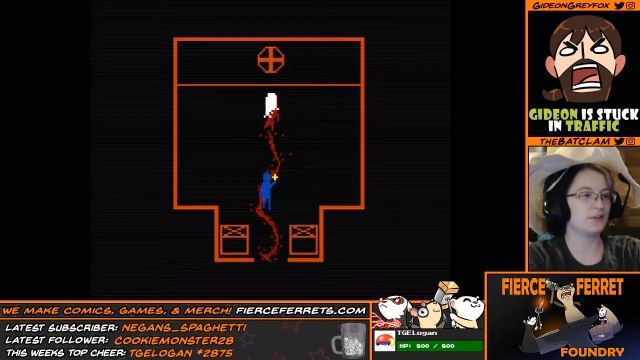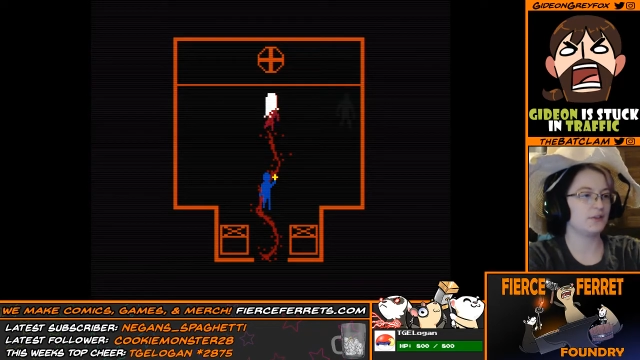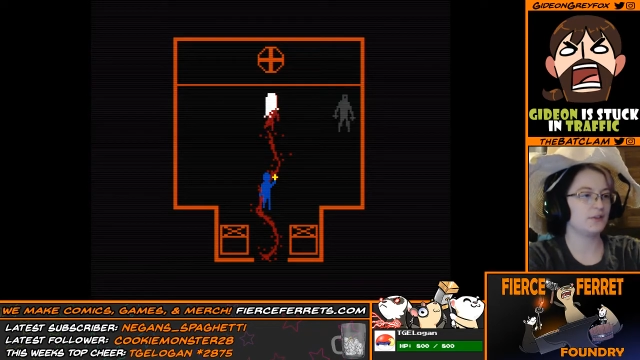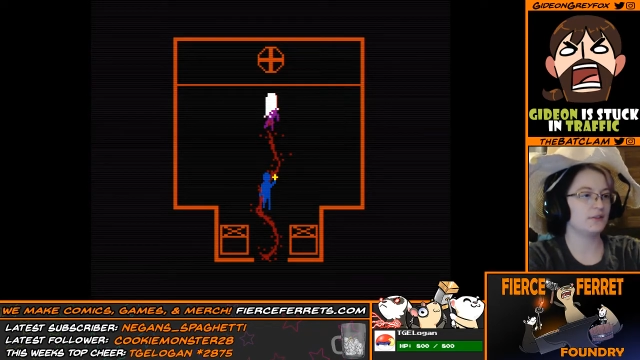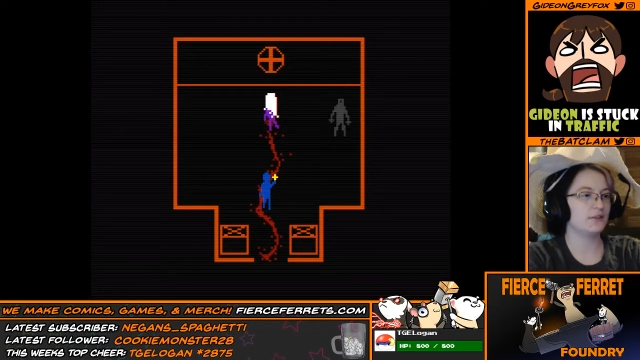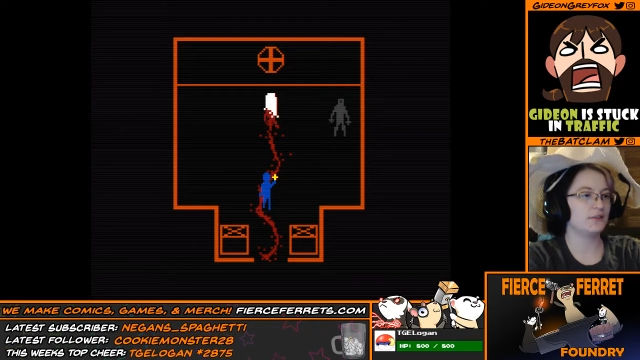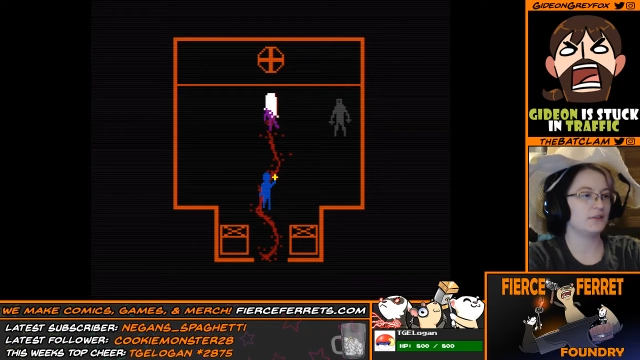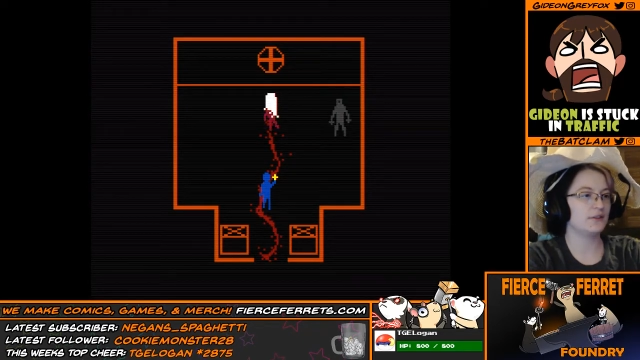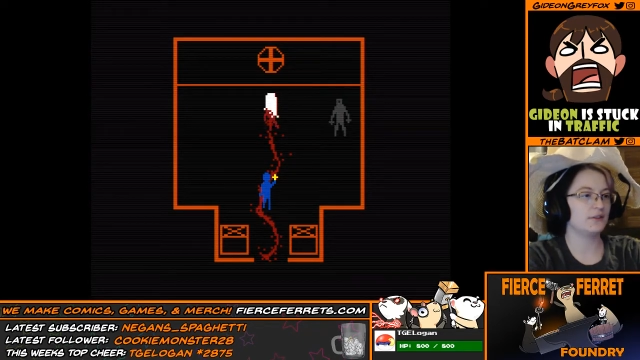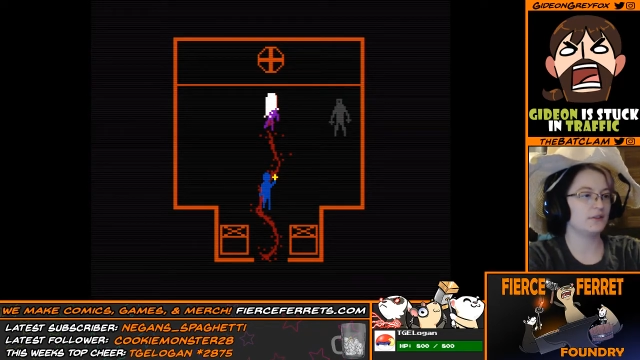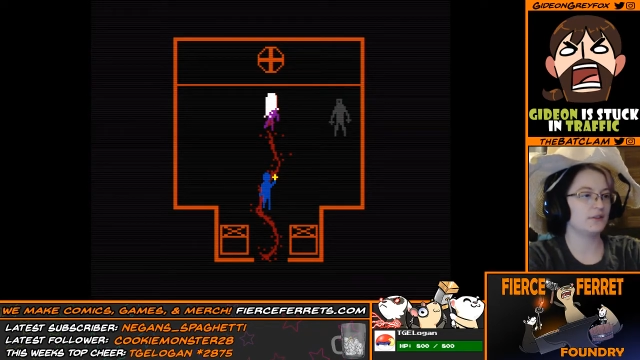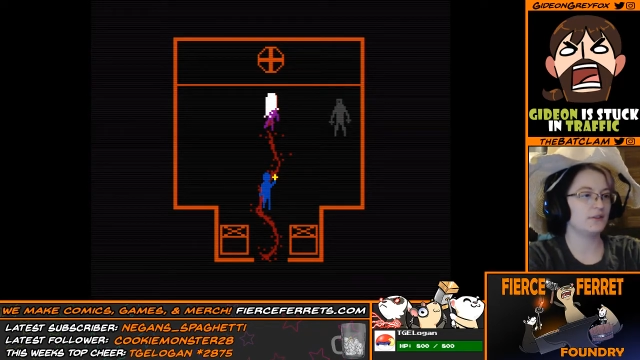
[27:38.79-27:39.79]

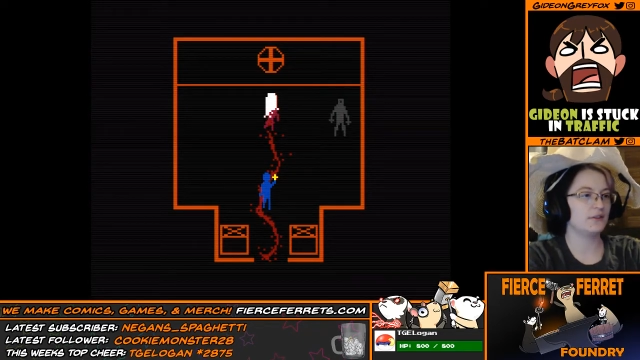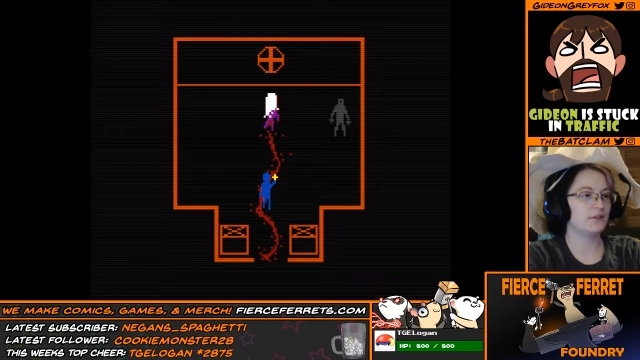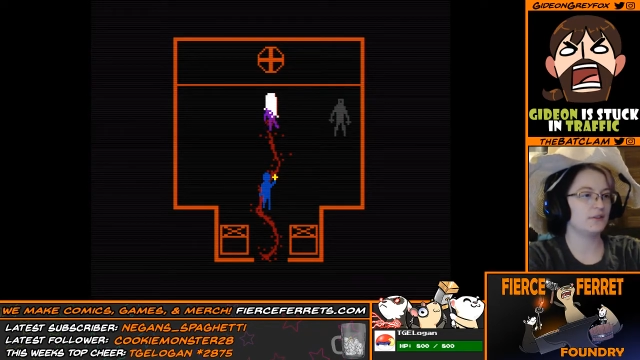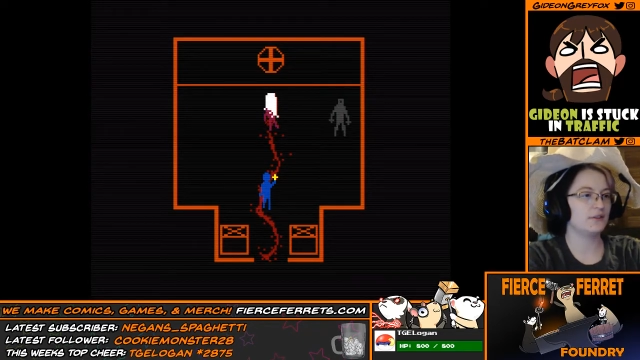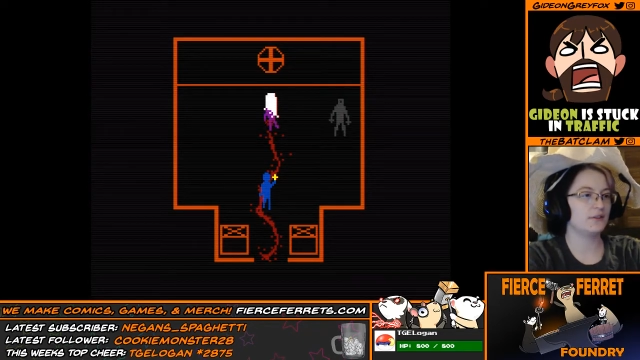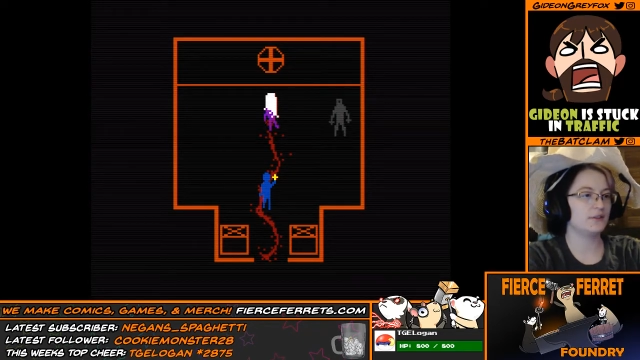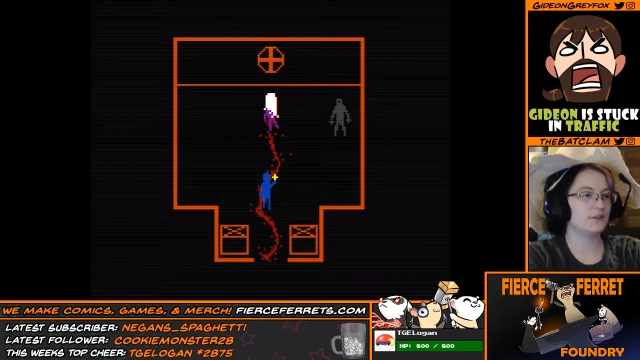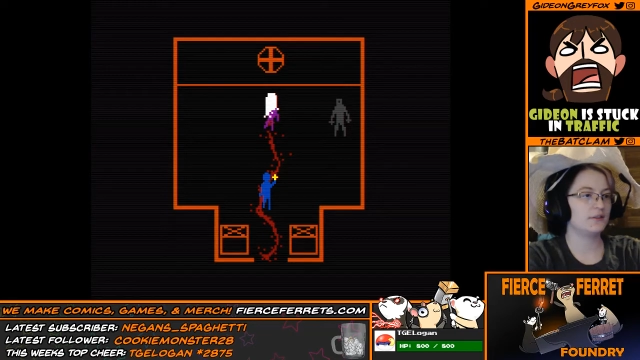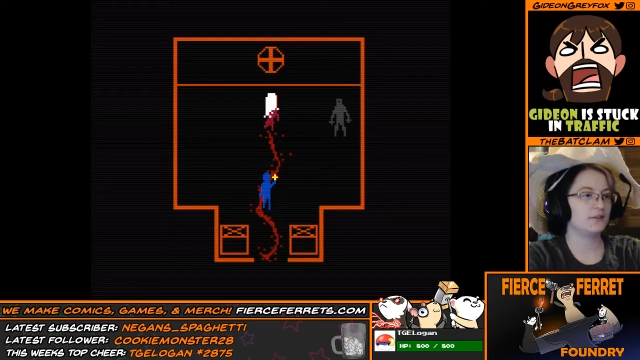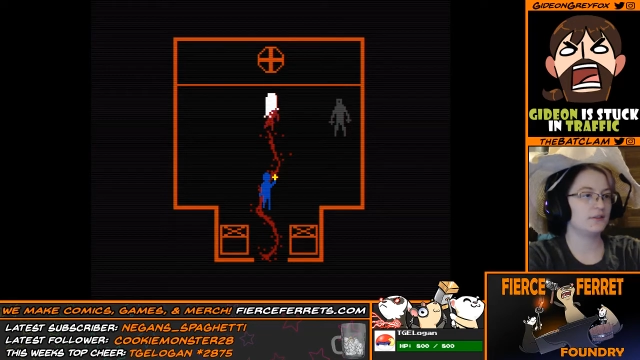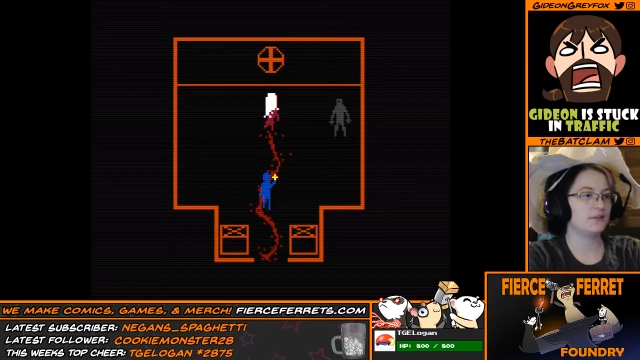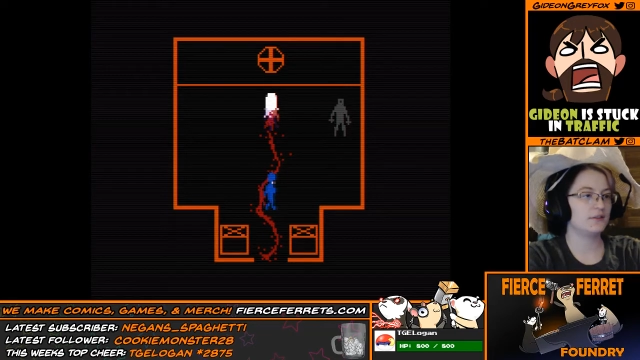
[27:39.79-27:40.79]

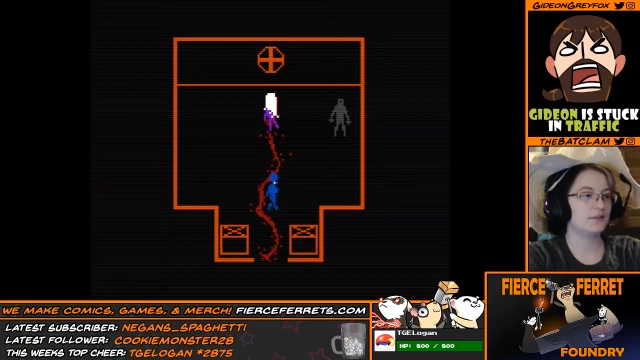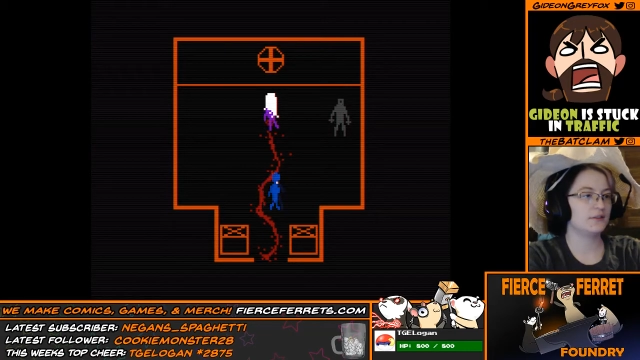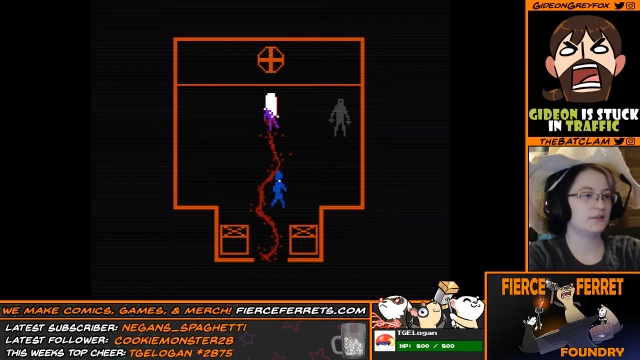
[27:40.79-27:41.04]
[no speech]